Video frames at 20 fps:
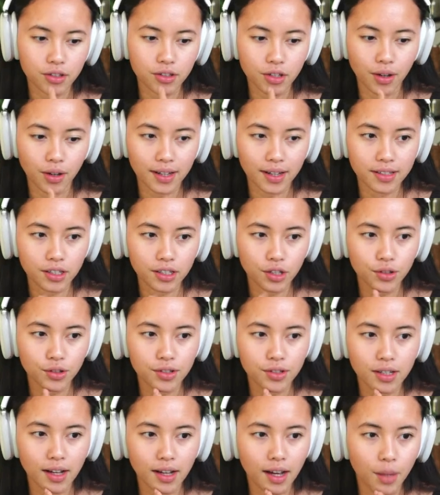So as a
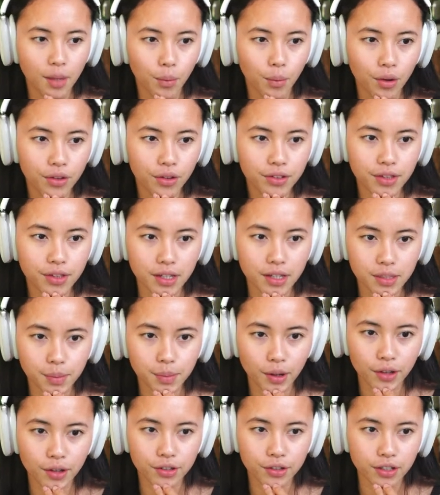user, I want this
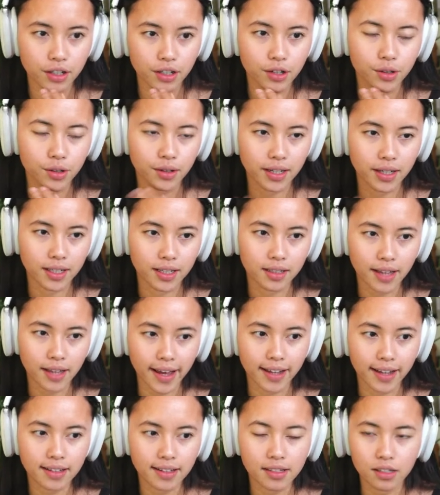pod to go in
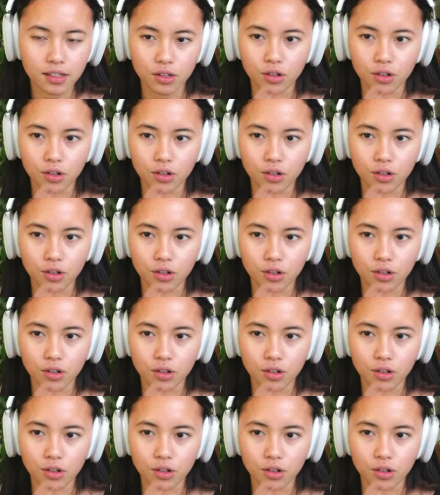X,